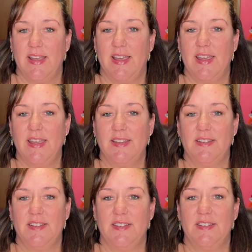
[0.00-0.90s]

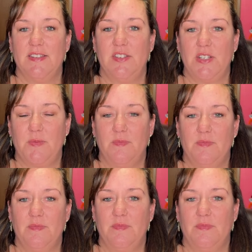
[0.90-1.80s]
And just
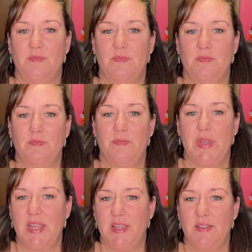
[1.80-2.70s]

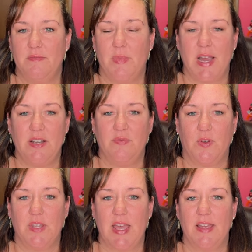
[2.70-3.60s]
be
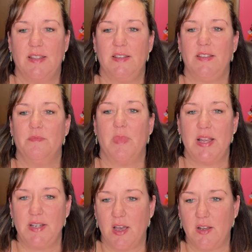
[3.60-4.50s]
mindful that
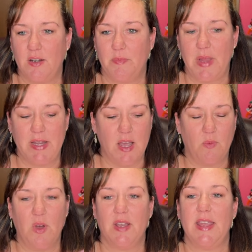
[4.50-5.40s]
my daughter may
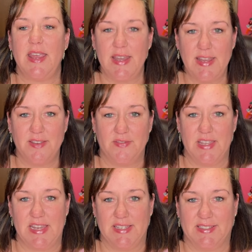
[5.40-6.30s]
not want any of
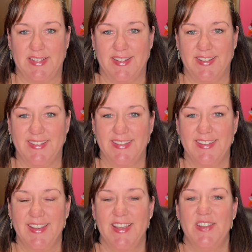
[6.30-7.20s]
these.
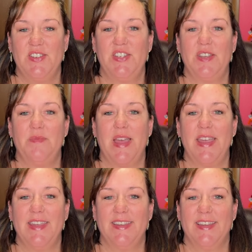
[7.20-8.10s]
She
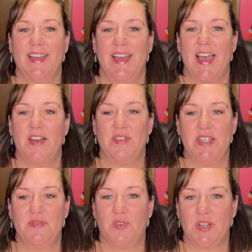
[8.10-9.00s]
may have a
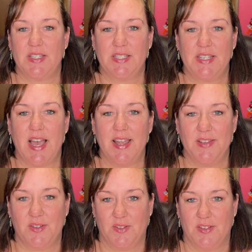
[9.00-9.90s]
different
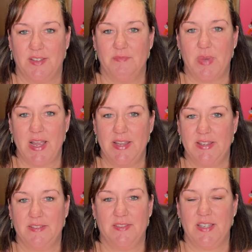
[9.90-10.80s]
style
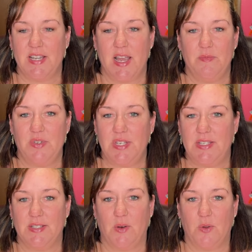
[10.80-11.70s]
by the time
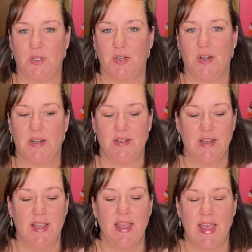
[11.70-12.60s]
she's older and
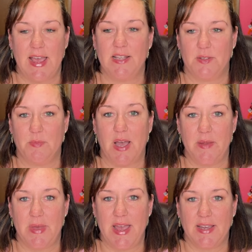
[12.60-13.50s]
has my
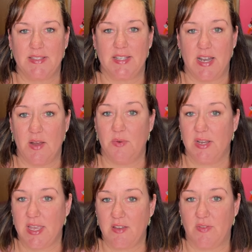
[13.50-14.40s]
bags that I want
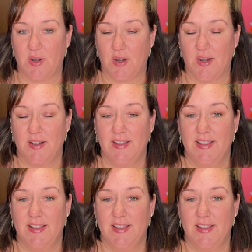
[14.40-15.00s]
to give her.